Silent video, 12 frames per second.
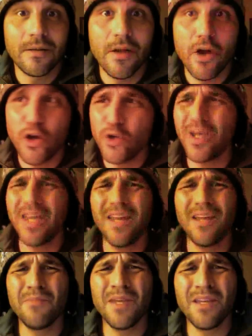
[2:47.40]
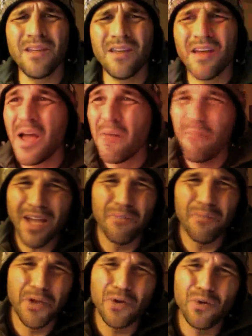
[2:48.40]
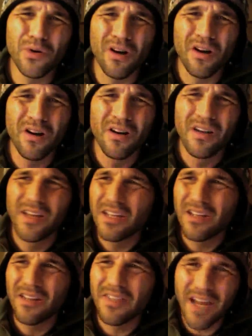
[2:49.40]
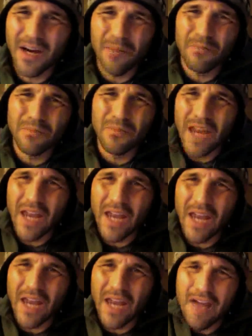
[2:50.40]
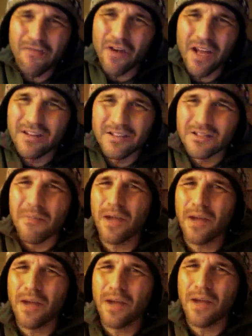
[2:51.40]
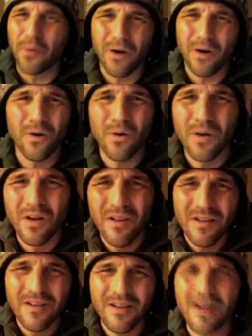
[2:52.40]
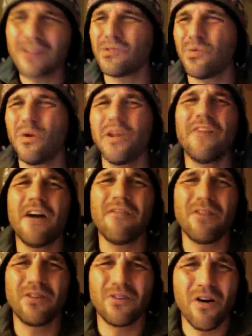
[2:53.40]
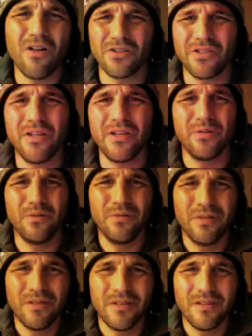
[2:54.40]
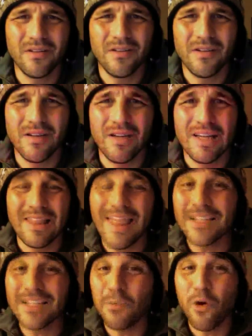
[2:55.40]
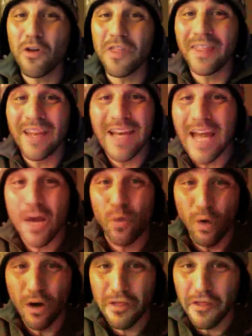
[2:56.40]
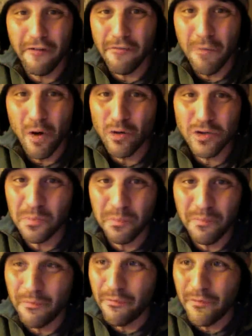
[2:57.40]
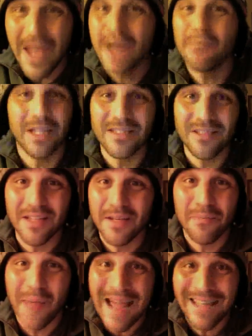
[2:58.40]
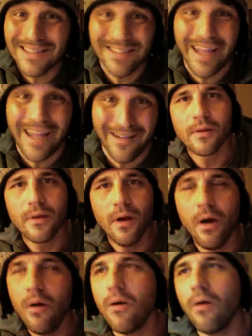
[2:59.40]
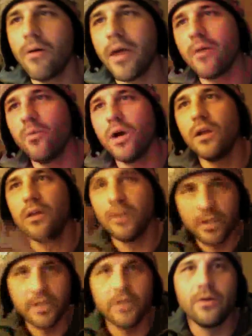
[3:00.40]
Are you kidding me? My computer that I have right here is a Mac Pro, cost $2,500 new. That's more than the net worth of most families in Pakistan. Oh, okay, well, you do